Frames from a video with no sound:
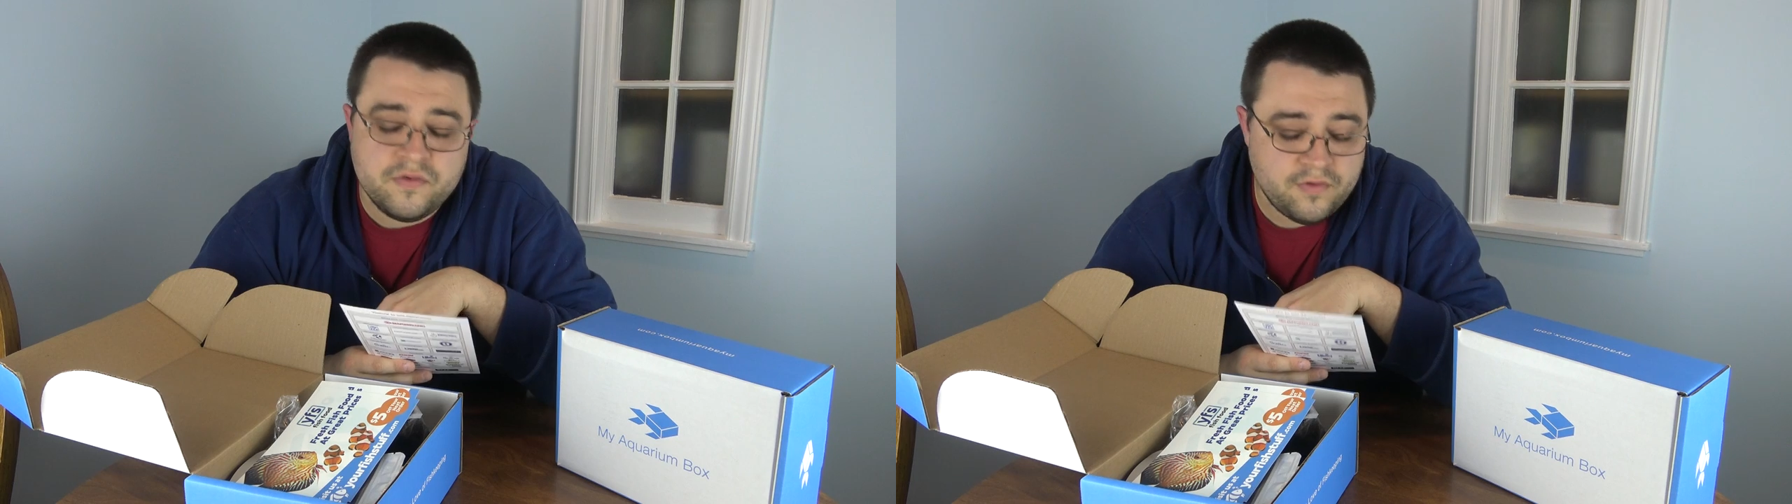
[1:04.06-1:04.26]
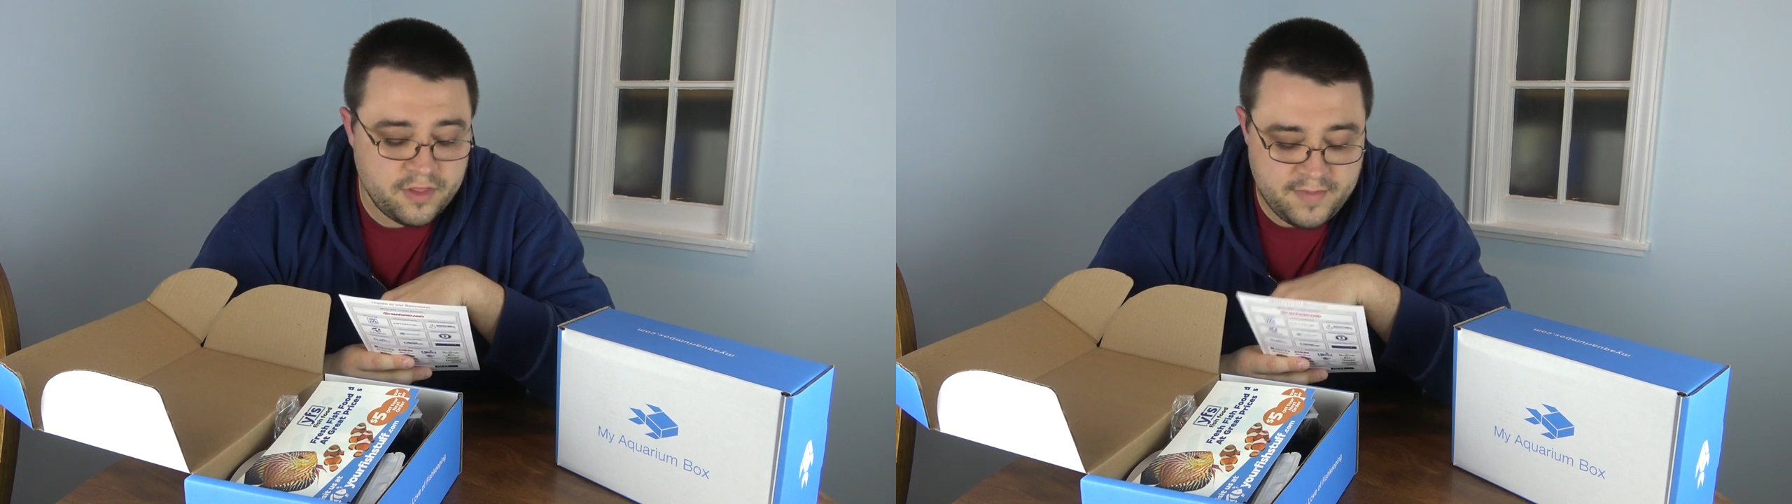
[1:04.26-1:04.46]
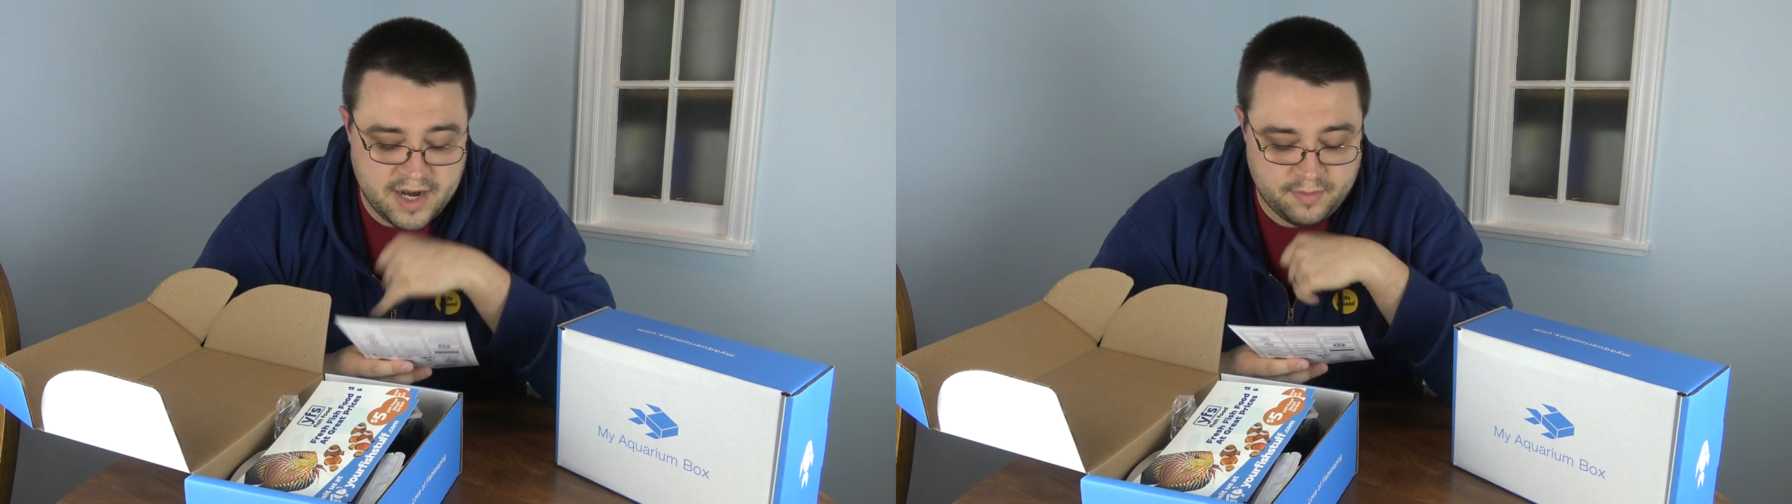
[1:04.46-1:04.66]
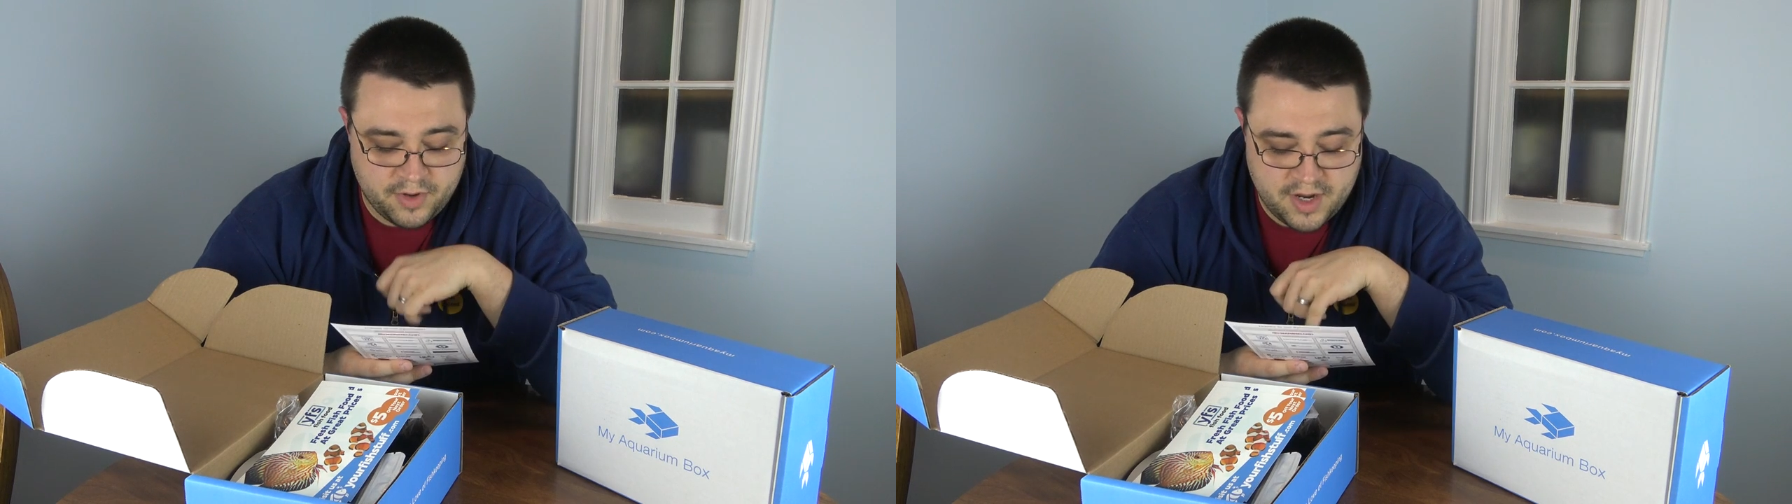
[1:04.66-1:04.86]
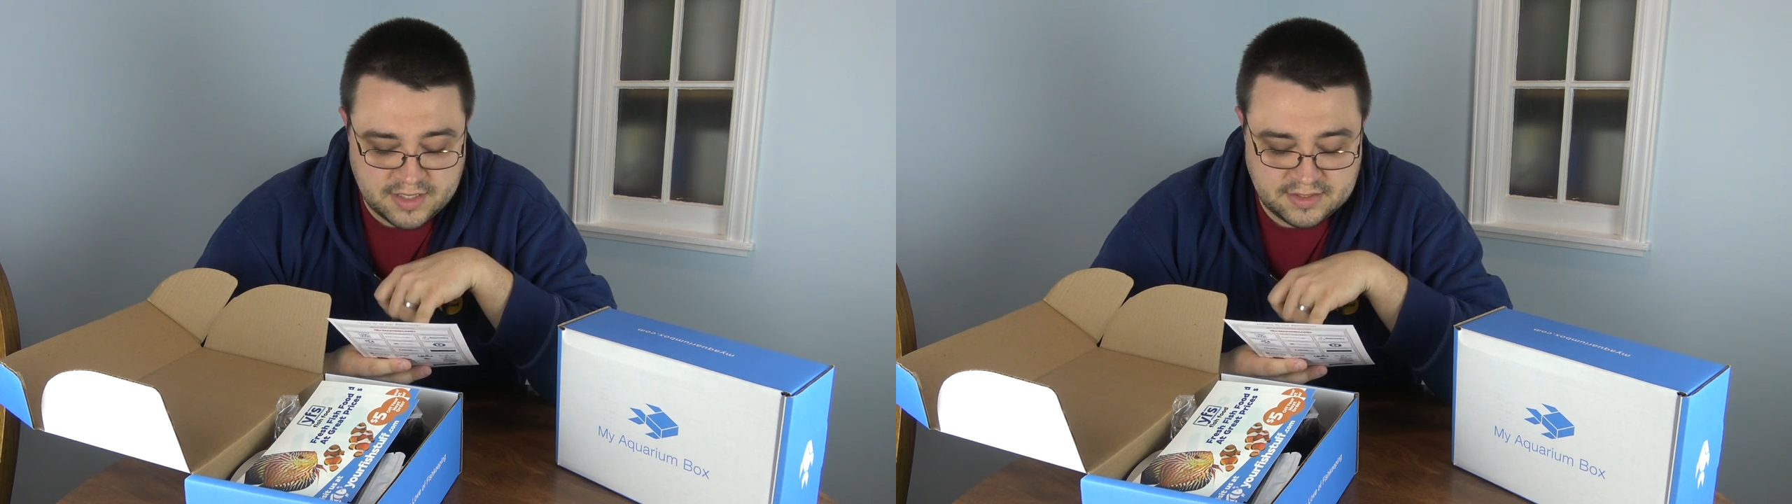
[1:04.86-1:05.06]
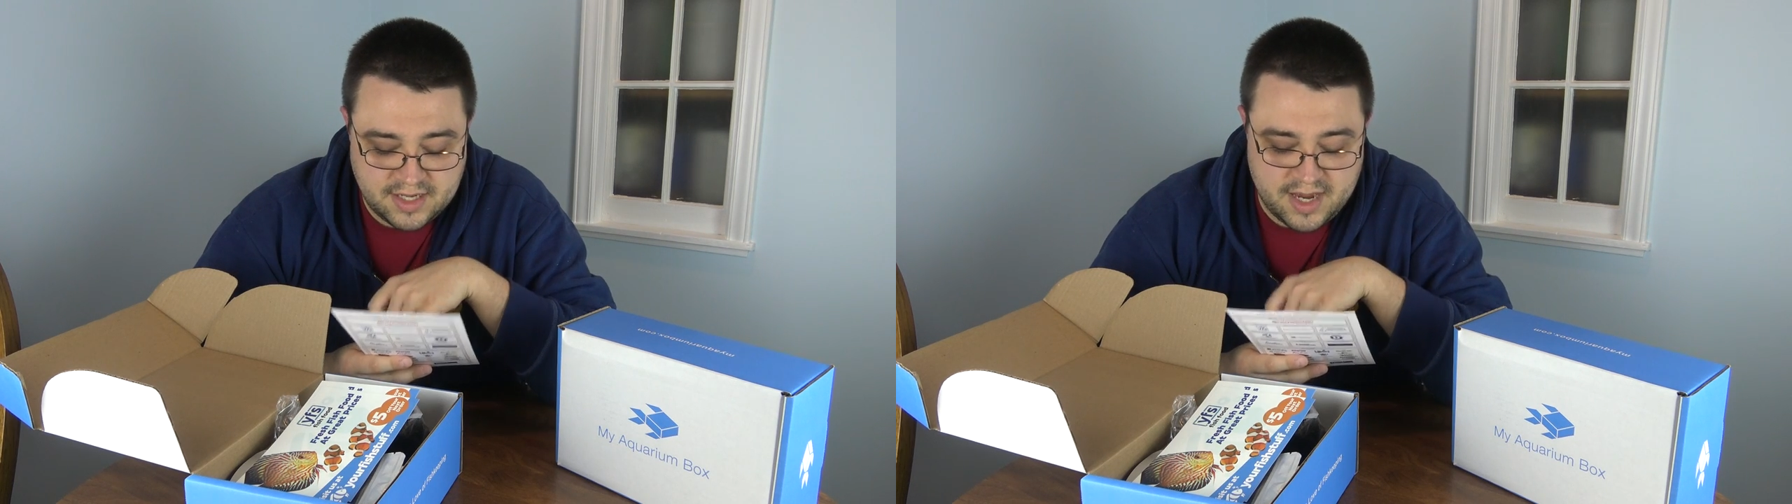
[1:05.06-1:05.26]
for the Mega Box